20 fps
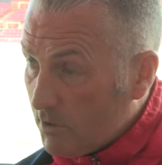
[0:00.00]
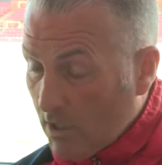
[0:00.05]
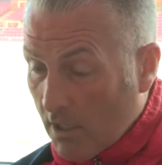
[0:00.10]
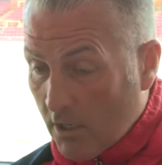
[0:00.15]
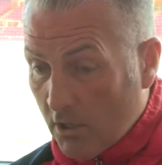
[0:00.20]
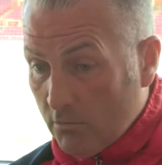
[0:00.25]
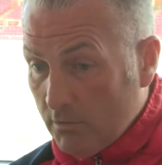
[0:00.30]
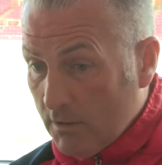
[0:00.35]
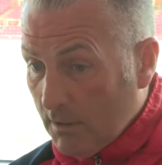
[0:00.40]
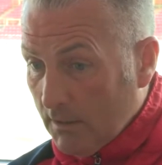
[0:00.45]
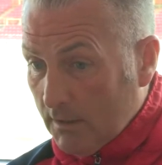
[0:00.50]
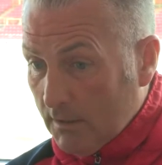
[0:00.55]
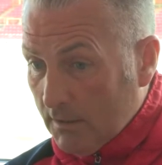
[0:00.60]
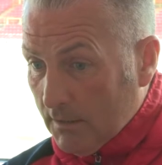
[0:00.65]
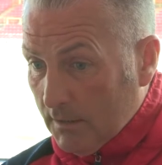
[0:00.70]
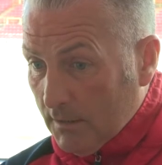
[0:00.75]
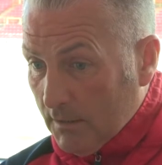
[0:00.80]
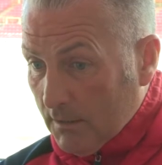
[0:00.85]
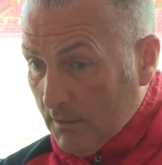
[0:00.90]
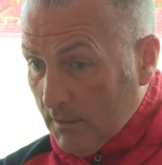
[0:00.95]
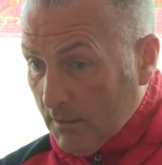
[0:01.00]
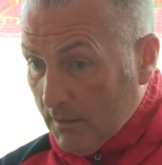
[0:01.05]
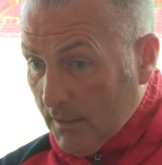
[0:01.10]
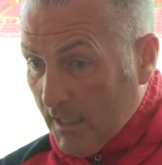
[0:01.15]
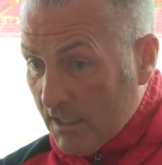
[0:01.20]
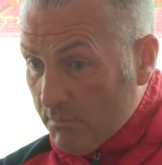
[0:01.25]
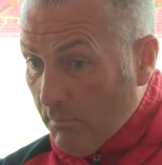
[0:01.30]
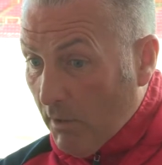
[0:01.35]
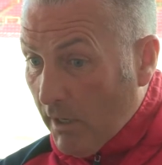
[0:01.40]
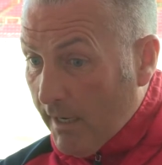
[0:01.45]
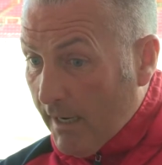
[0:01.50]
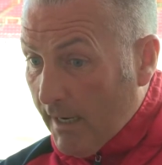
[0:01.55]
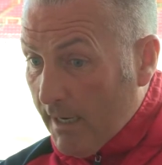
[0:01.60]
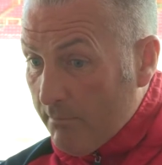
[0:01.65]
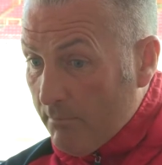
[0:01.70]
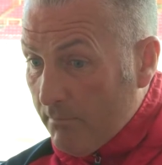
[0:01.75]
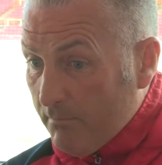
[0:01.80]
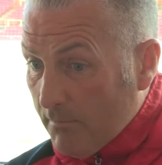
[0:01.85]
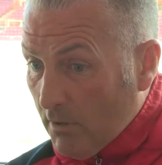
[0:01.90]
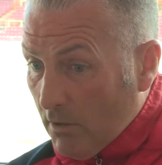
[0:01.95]
So that's my
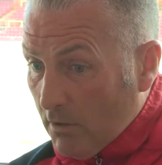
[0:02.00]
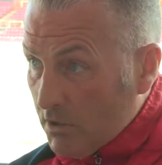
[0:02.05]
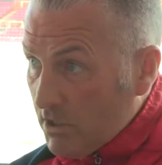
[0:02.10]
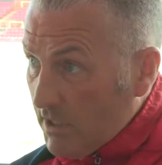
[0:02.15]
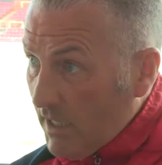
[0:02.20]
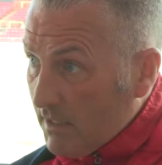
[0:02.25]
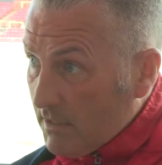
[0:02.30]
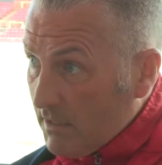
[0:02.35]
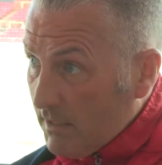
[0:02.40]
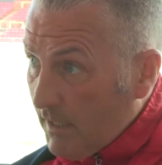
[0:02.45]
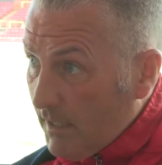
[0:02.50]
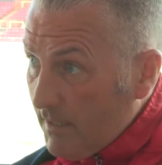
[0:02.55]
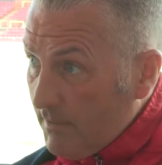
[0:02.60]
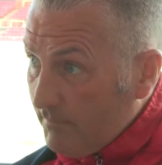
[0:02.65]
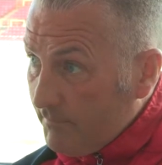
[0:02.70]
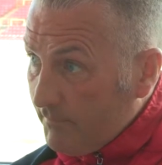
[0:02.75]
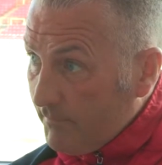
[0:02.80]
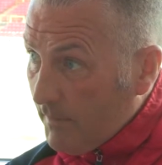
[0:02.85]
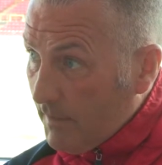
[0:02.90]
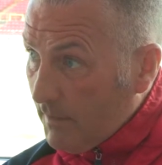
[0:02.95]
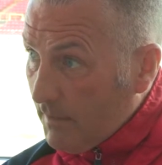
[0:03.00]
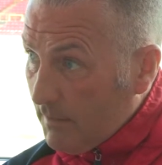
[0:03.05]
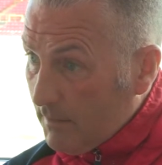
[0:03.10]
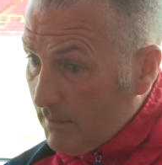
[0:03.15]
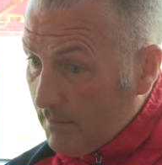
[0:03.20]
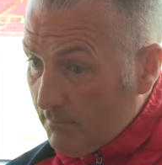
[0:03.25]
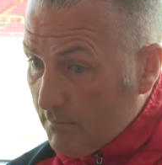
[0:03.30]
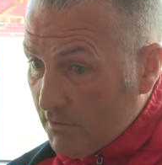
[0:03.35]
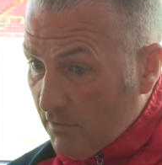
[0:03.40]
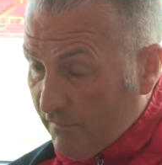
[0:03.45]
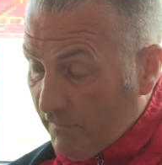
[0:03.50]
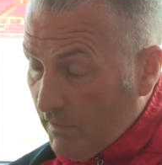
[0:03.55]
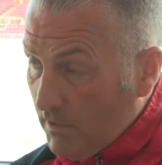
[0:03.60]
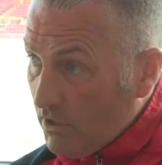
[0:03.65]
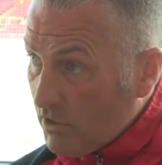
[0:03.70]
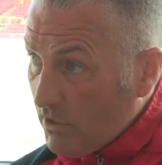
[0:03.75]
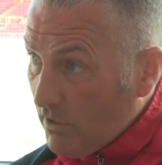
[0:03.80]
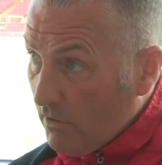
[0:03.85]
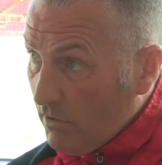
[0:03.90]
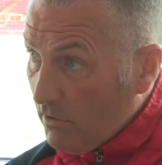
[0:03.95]
aim on Saturday, to
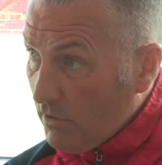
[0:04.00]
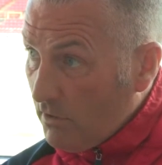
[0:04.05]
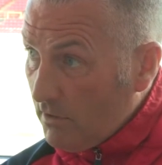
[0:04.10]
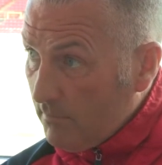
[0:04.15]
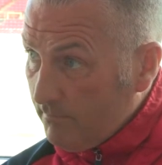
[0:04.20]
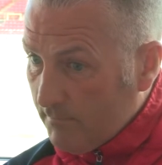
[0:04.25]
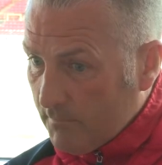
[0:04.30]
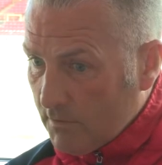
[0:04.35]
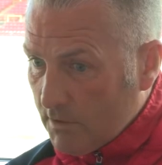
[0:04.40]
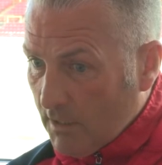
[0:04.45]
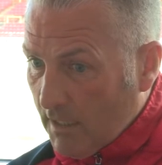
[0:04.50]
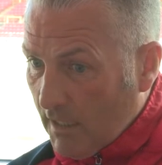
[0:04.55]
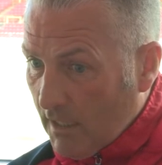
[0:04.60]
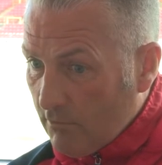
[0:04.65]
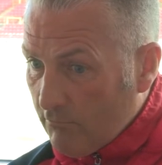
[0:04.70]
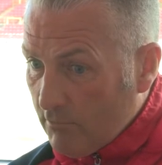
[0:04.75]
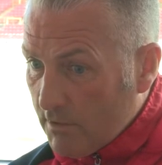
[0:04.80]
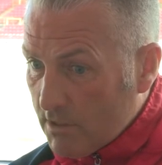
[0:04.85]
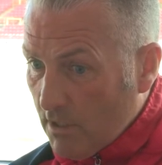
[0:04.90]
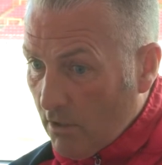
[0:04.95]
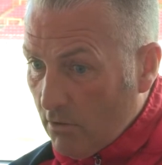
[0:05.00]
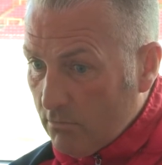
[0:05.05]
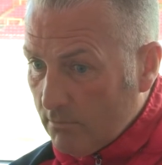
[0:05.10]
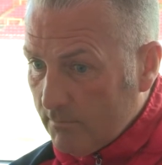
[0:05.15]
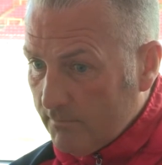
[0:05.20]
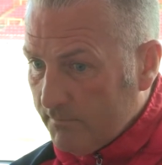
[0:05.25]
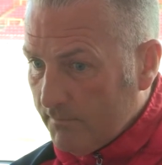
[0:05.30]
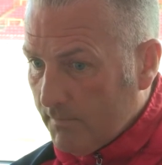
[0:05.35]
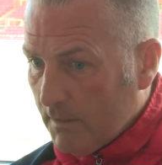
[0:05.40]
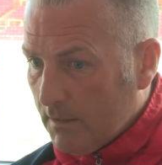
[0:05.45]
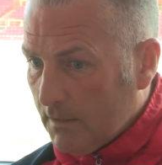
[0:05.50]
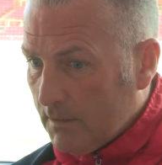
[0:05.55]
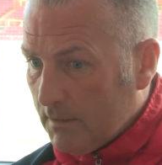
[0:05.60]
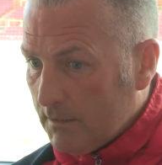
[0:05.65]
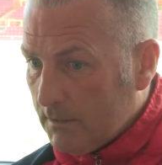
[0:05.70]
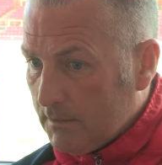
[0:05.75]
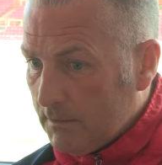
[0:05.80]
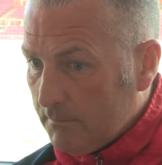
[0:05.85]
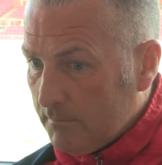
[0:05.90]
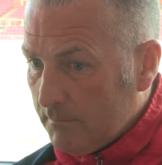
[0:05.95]
finish third, to get a result,
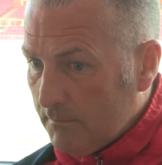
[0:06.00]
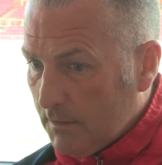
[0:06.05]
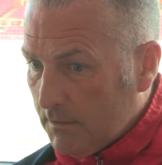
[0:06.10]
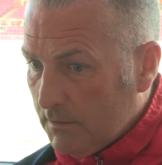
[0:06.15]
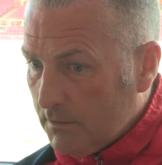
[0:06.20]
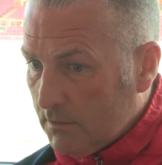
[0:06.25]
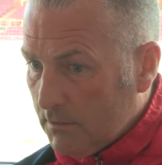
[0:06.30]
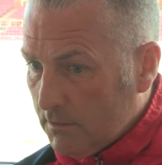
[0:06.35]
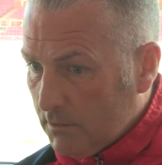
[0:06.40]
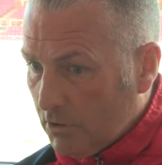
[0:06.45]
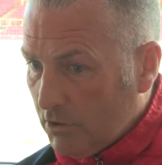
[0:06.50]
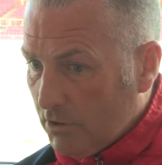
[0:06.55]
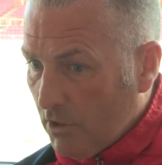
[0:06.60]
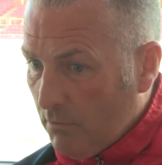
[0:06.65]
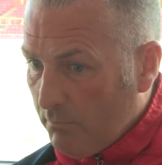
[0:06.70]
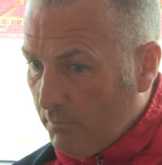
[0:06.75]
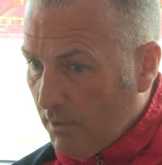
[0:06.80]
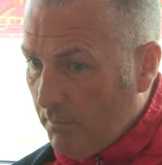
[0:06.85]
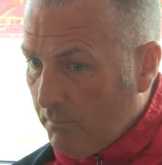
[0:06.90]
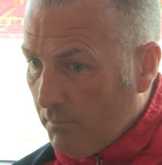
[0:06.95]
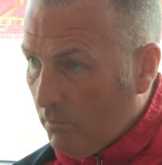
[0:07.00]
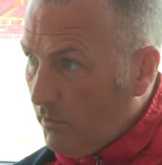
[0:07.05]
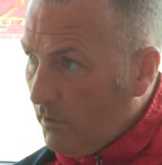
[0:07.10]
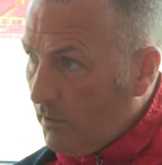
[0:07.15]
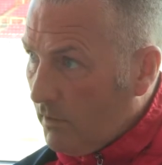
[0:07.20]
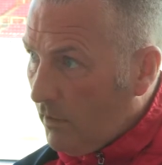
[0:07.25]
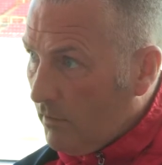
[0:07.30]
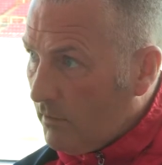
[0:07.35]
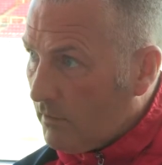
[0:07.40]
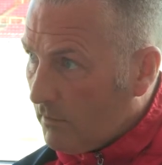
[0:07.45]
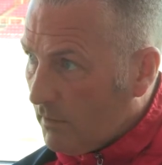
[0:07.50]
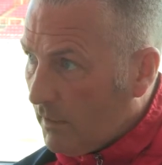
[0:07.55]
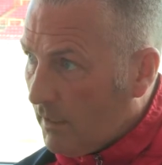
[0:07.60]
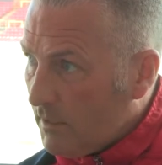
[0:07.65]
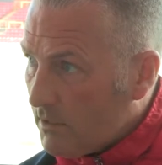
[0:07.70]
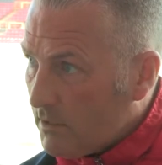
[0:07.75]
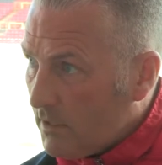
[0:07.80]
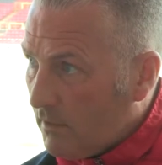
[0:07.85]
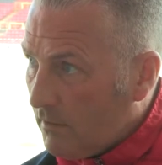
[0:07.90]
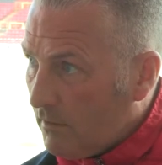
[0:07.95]
and to show people, you know, that
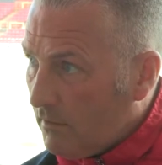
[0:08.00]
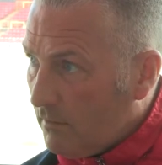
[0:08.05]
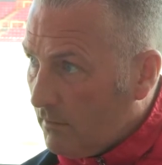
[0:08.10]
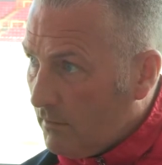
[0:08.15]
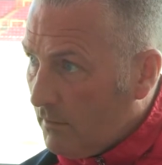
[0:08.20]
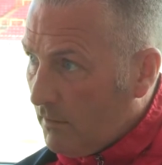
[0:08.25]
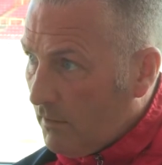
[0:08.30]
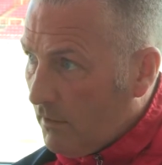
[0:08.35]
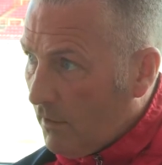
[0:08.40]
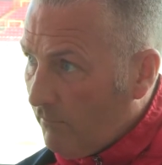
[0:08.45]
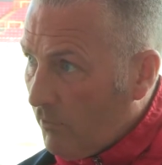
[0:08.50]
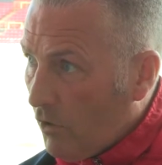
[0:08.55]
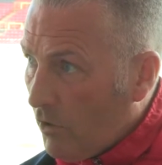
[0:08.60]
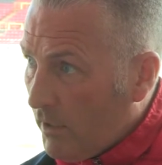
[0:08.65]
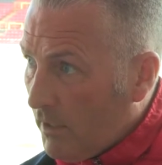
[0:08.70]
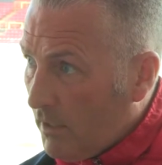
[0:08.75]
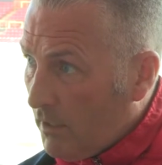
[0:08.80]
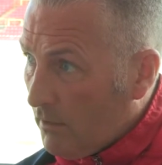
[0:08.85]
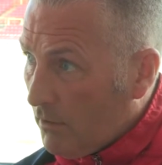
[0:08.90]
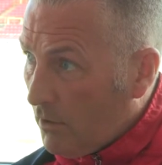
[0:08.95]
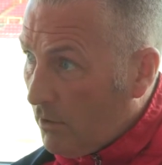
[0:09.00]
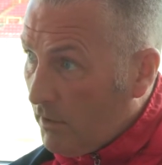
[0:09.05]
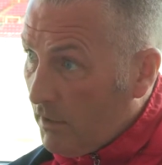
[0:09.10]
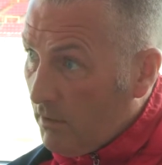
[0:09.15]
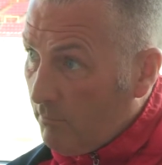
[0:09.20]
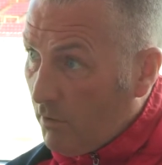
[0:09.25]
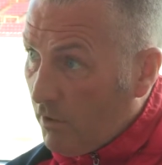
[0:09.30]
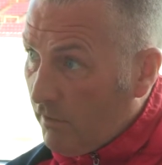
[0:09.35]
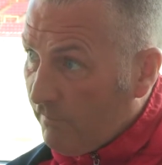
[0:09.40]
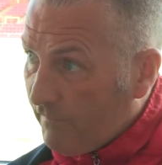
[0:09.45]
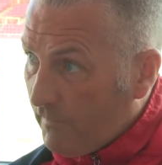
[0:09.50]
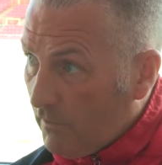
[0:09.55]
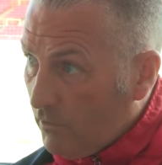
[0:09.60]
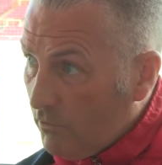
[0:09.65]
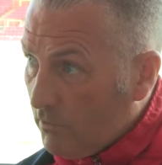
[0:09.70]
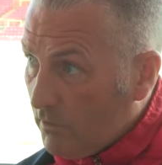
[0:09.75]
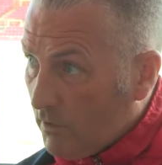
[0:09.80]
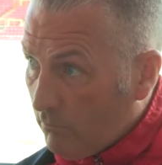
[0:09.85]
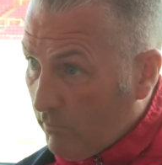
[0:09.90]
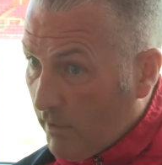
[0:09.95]
Gateshead have not got here by
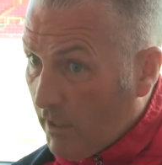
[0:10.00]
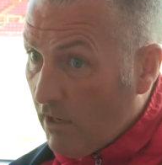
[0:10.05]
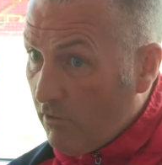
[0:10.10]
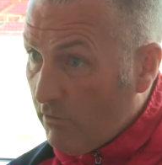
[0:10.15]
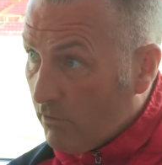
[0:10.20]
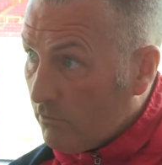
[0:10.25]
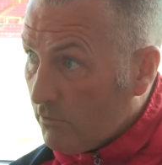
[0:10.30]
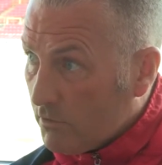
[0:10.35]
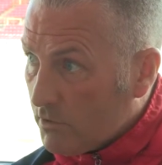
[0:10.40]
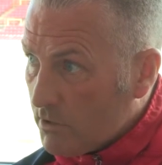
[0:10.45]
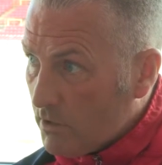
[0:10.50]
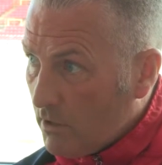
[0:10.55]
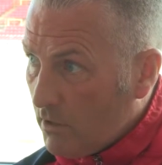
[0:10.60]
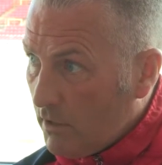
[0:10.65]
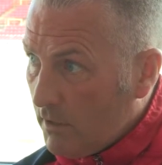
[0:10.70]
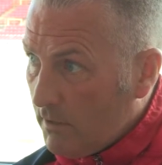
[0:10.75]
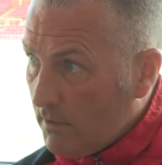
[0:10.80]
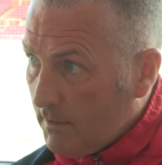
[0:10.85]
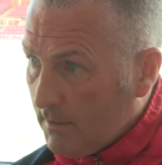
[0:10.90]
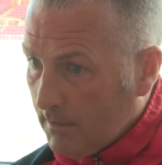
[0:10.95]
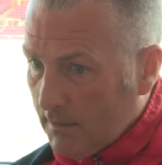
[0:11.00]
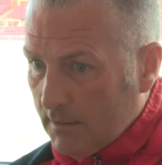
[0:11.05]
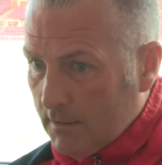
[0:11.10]
fluke, that we are a good side.